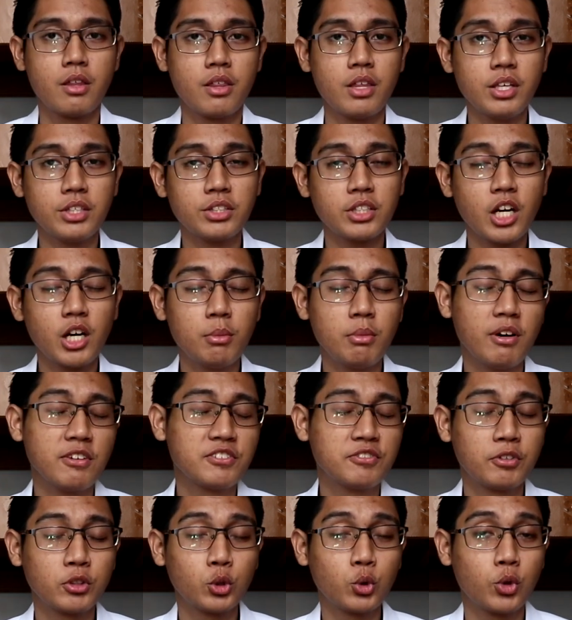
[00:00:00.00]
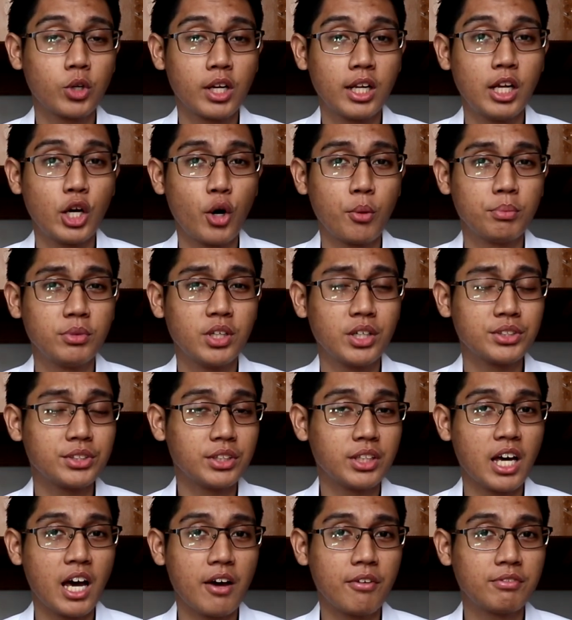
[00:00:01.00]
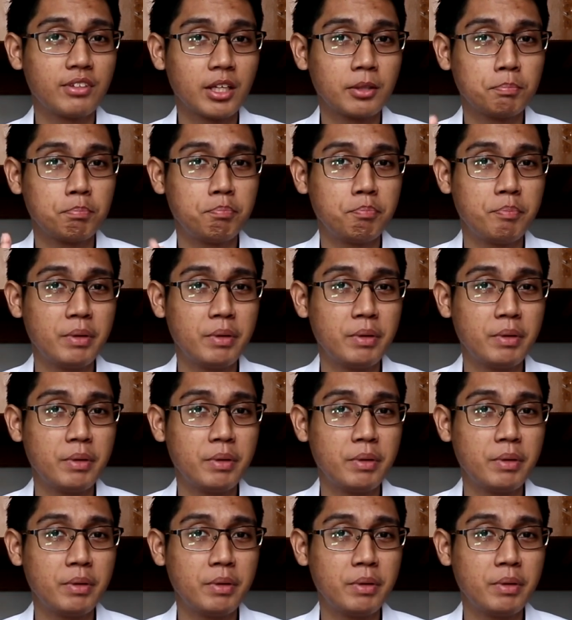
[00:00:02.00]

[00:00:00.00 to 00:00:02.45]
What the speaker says: This Armaf's Futura La Homme doesn't have that